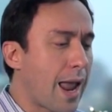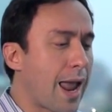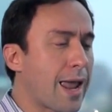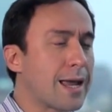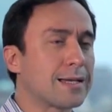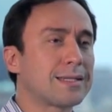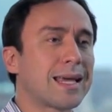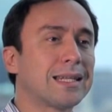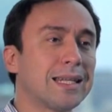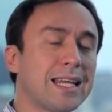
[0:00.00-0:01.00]
And
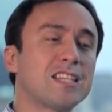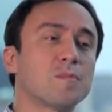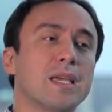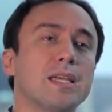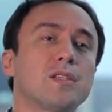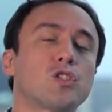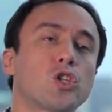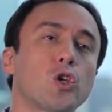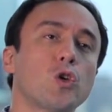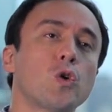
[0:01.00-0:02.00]
that leads me
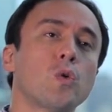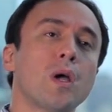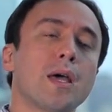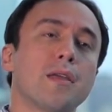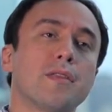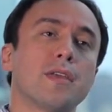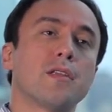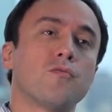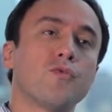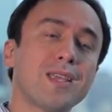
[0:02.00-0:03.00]
to the
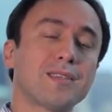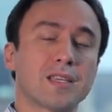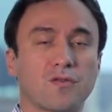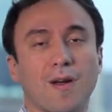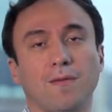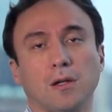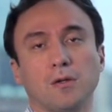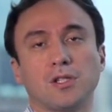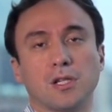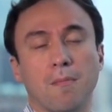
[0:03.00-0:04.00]
recent
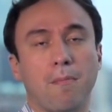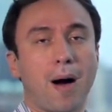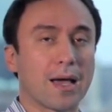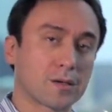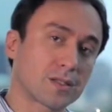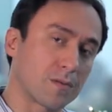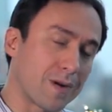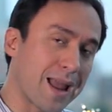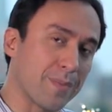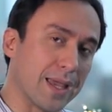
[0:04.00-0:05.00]
revolution of
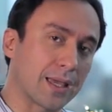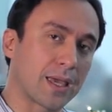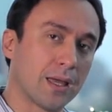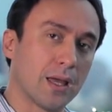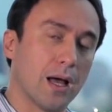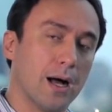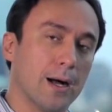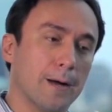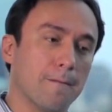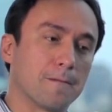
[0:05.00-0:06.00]
bioceramic
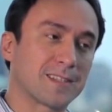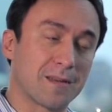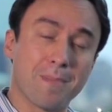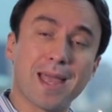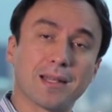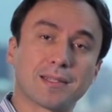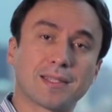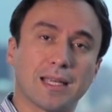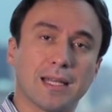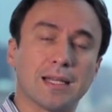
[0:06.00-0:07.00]

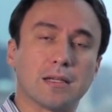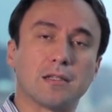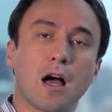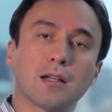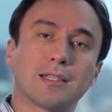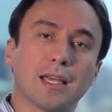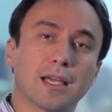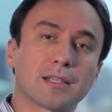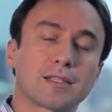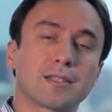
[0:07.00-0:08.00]
cements and
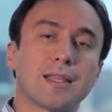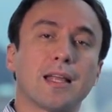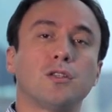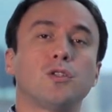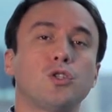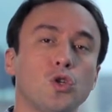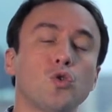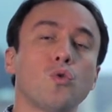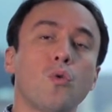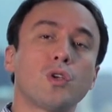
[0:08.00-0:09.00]
endodontics that
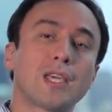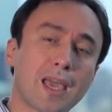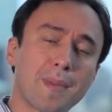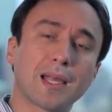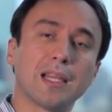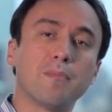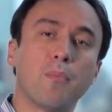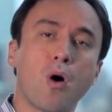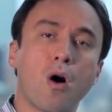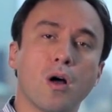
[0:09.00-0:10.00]
do chemically
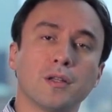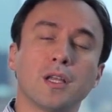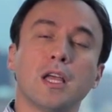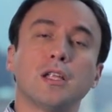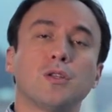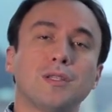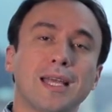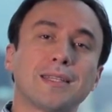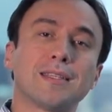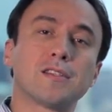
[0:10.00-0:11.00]
bond to
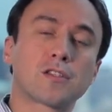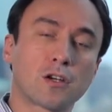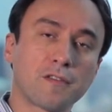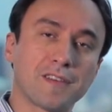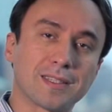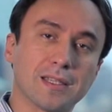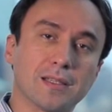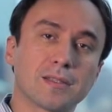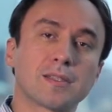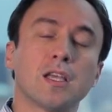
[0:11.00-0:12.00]
dentin
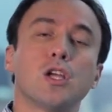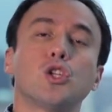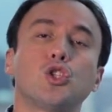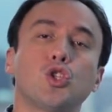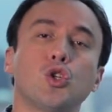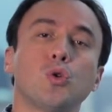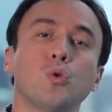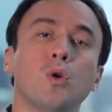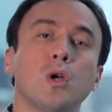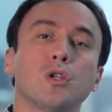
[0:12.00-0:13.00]
surfaces
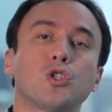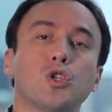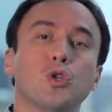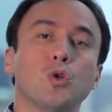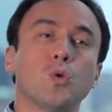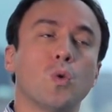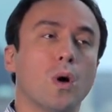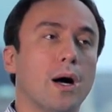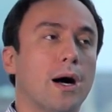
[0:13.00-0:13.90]
due to